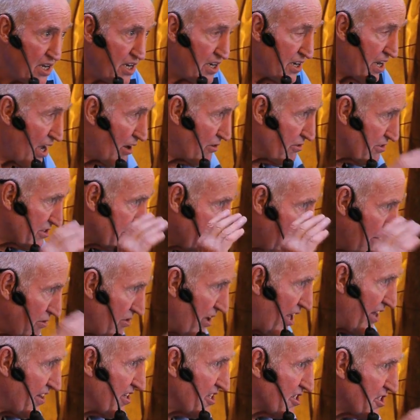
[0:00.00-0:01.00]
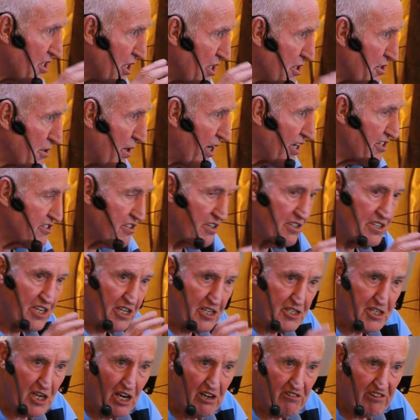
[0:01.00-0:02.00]
Now, don't let the situation
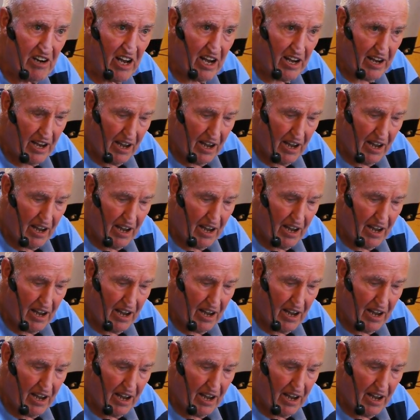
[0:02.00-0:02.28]
deteriorate.